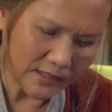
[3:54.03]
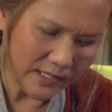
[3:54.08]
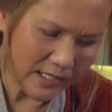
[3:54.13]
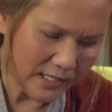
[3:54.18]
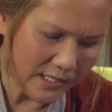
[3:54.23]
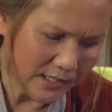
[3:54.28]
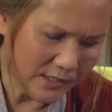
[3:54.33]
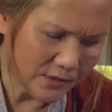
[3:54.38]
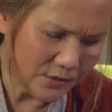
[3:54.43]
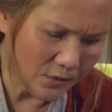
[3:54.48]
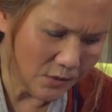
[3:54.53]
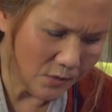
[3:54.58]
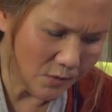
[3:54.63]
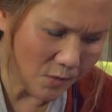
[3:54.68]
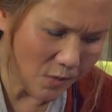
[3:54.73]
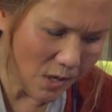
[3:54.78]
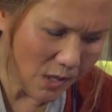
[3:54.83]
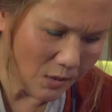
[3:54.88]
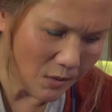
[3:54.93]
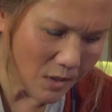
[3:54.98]
there is no
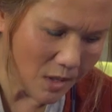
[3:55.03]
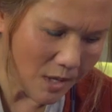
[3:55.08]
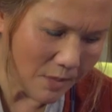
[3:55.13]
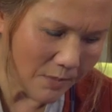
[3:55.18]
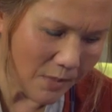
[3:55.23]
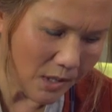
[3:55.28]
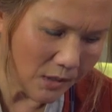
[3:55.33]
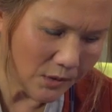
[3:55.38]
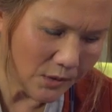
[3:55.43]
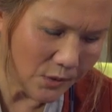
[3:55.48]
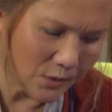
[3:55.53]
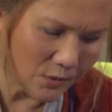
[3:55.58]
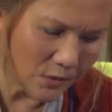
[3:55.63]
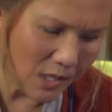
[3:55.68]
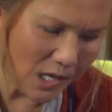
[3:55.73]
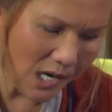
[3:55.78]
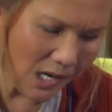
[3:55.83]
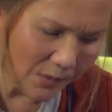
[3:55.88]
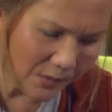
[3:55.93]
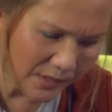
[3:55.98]
quarrel among you,
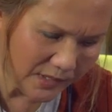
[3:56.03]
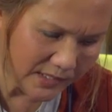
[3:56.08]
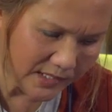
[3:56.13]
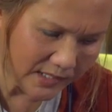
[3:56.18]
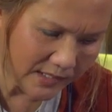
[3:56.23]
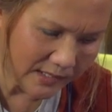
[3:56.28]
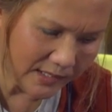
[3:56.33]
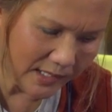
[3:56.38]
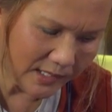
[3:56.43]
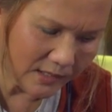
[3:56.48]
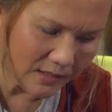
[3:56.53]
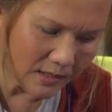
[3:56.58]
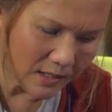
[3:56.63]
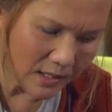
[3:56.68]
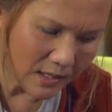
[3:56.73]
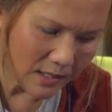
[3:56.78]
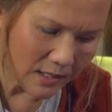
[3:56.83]
how is it that